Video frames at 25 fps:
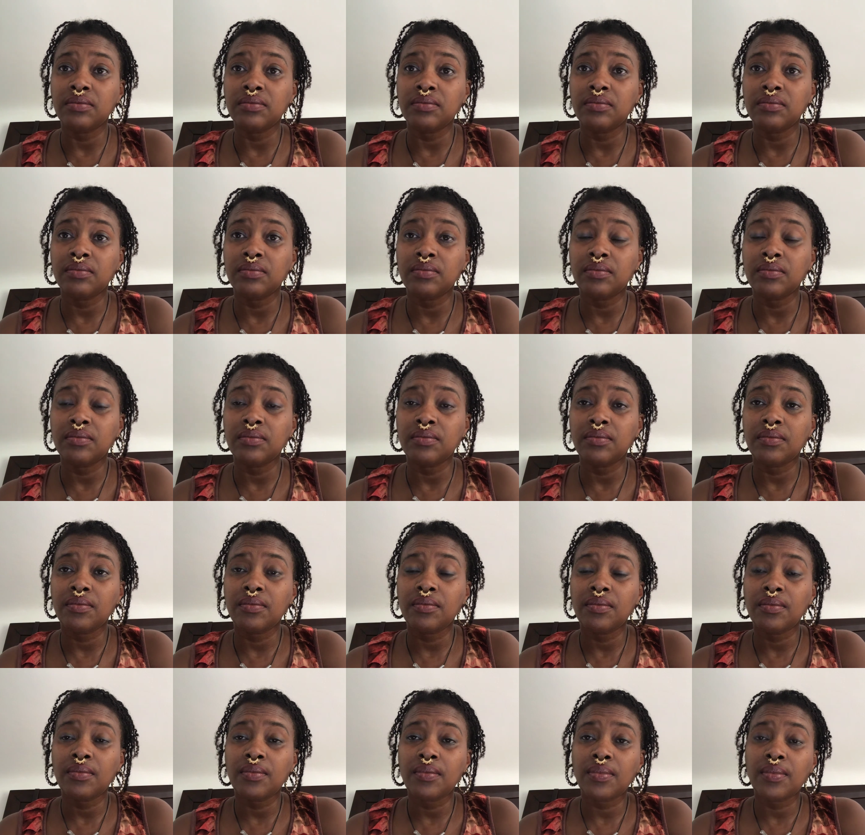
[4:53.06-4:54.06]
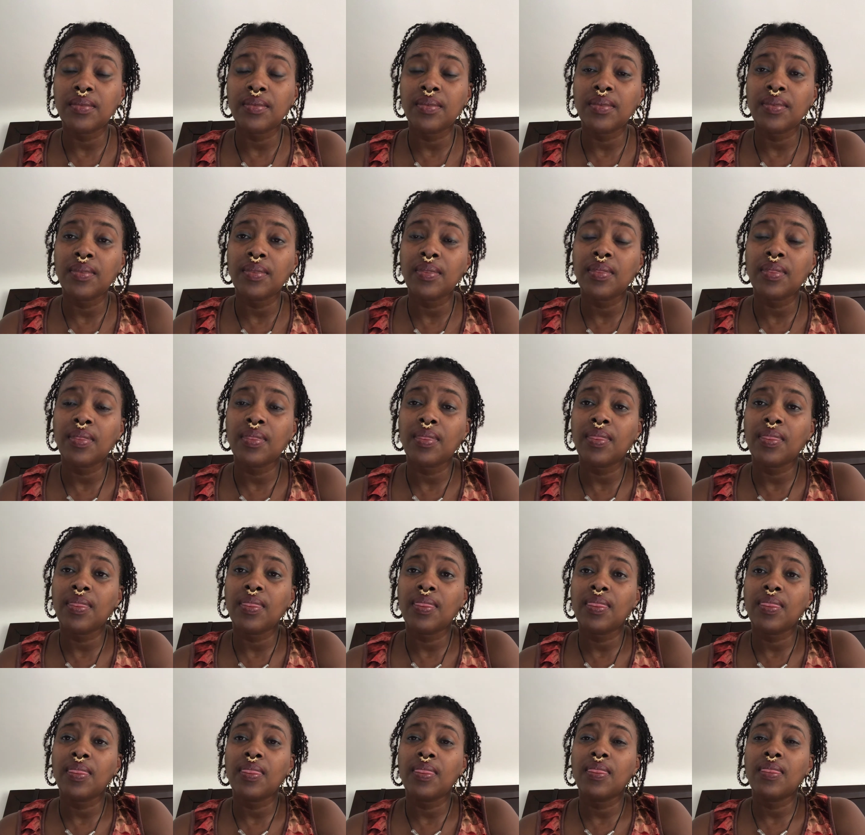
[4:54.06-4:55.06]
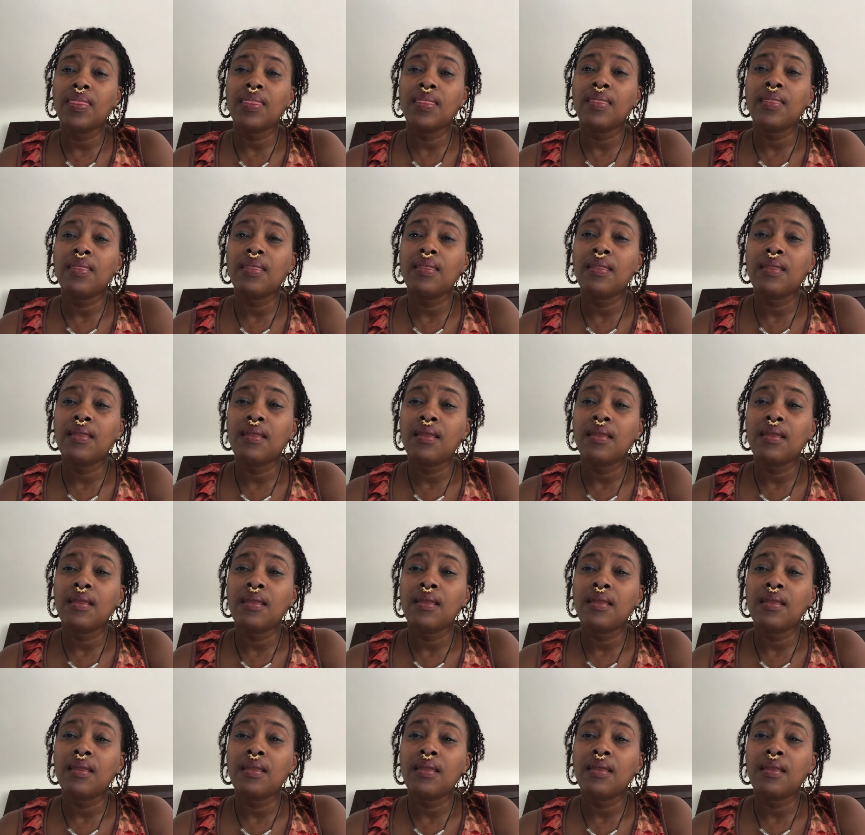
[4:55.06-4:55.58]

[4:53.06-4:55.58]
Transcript: (no one is talking)